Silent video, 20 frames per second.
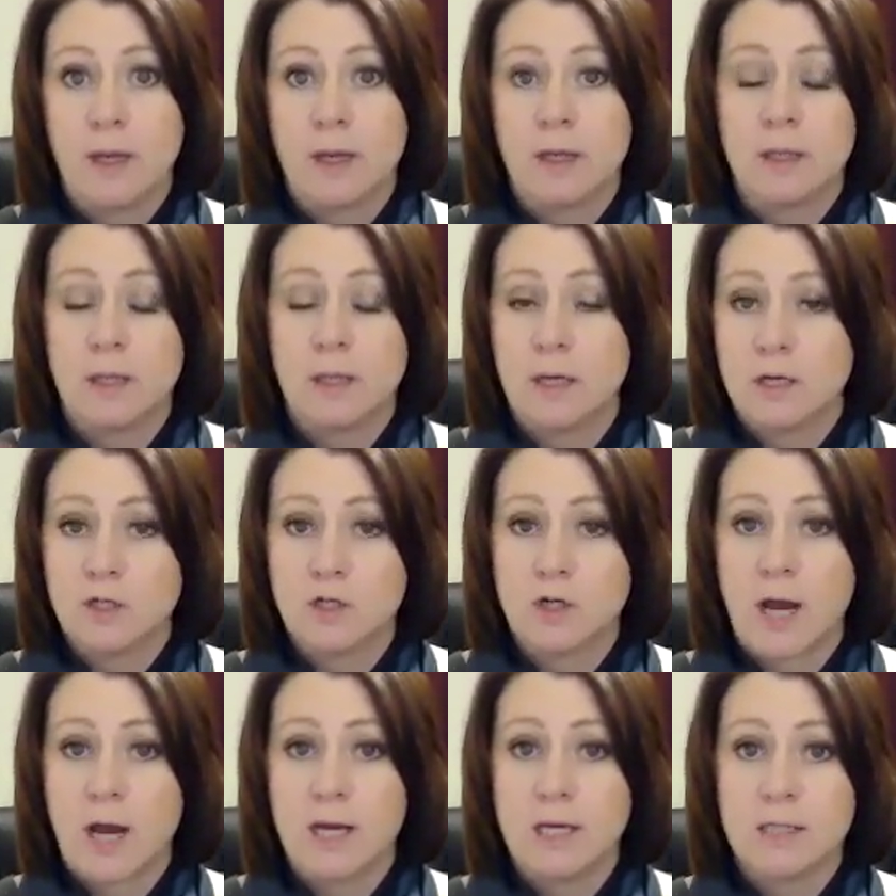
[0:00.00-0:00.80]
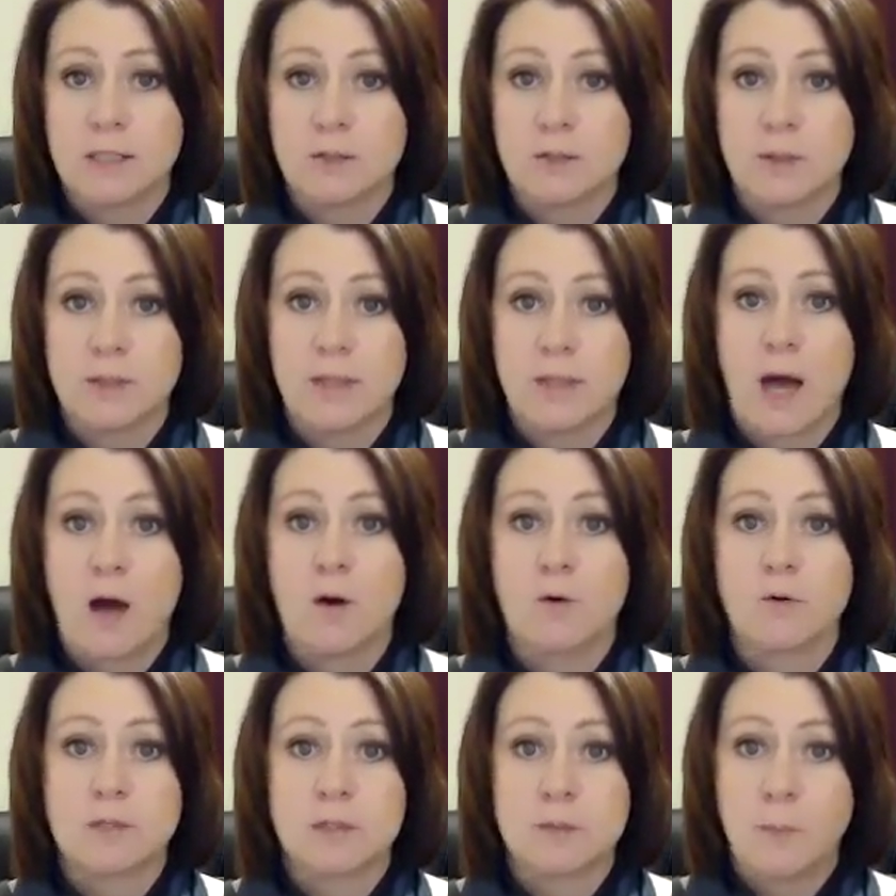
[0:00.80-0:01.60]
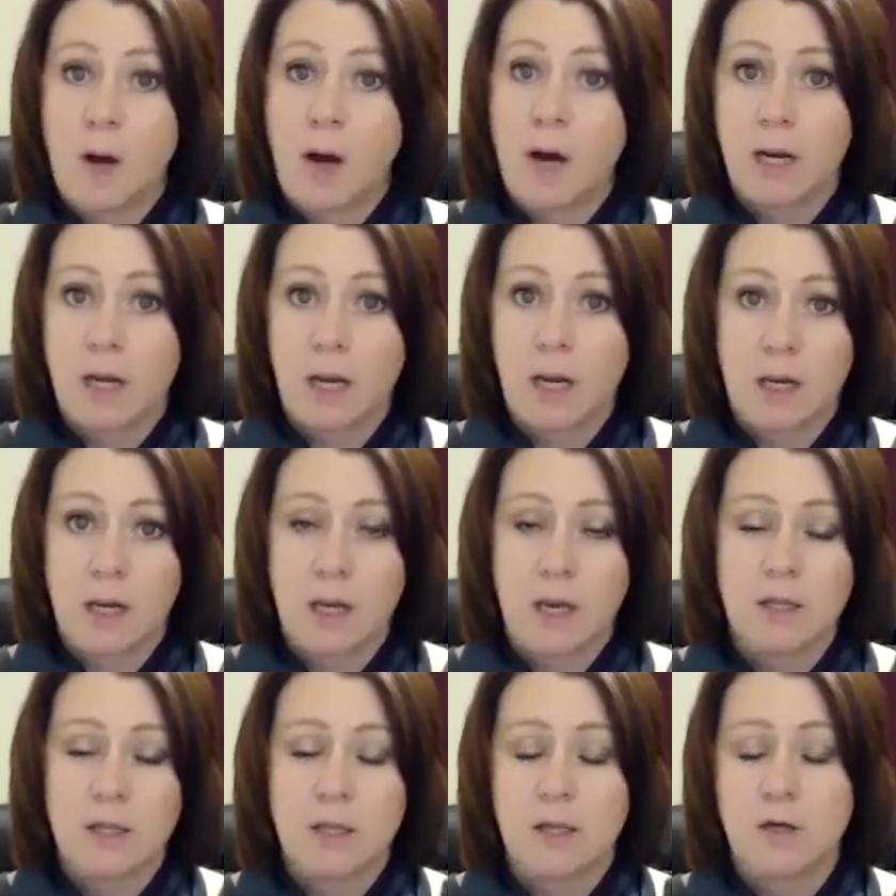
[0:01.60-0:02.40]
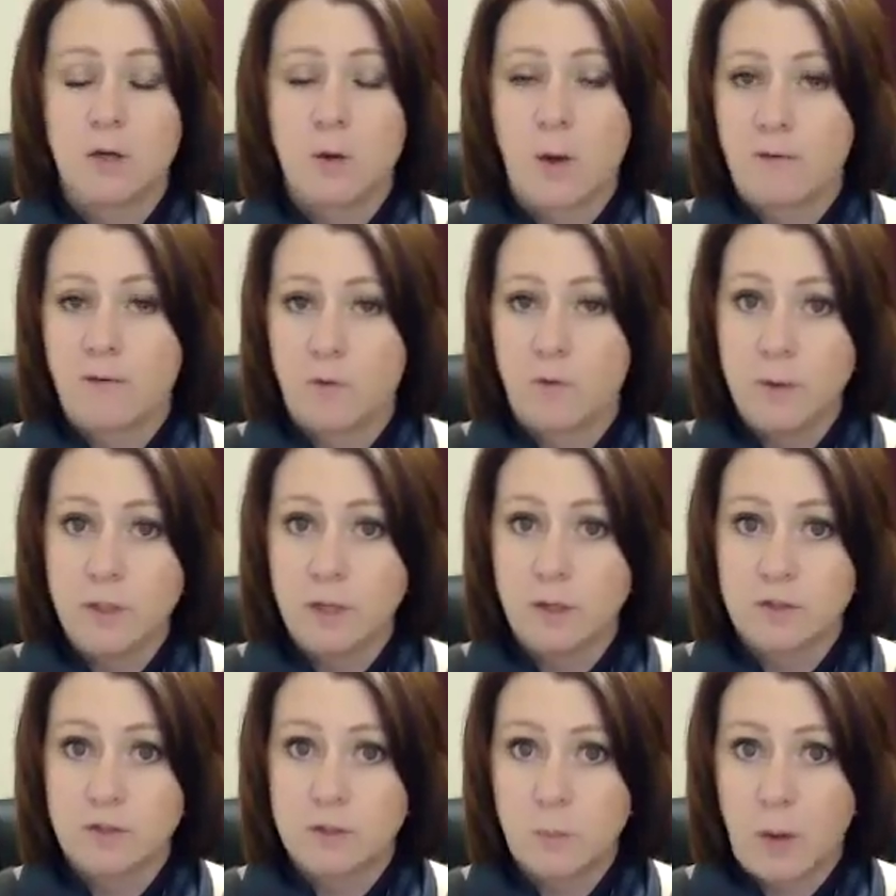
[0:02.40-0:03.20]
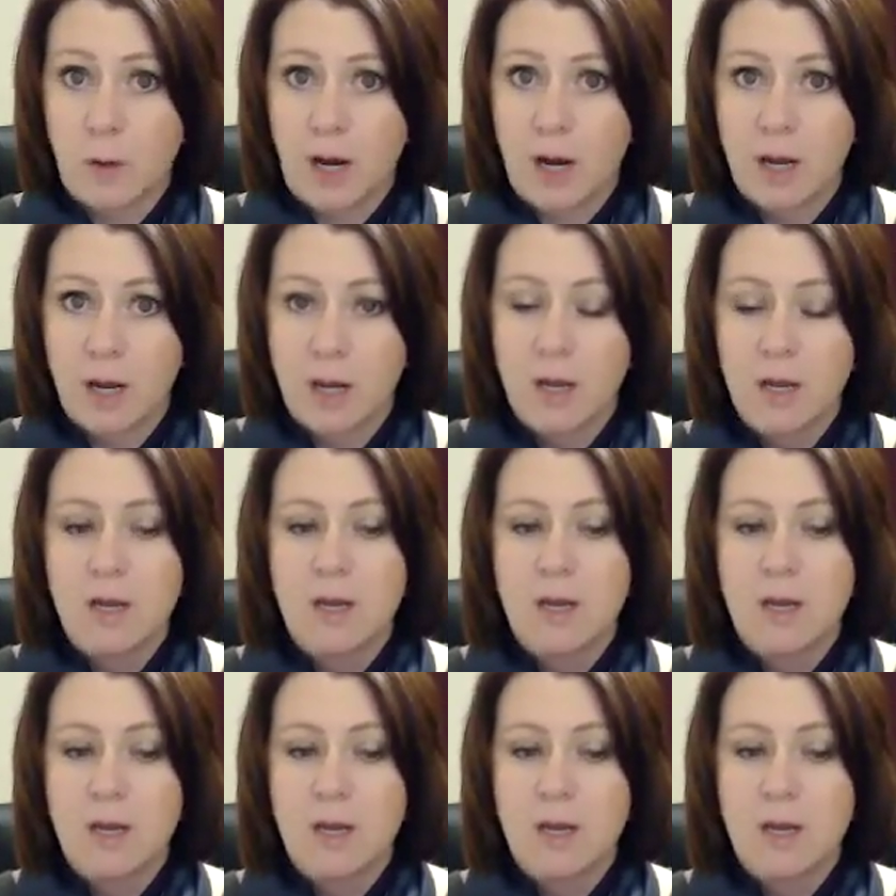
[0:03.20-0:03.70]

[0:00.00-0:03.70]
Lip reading: and then it dries without spotting, and then you have a window spray.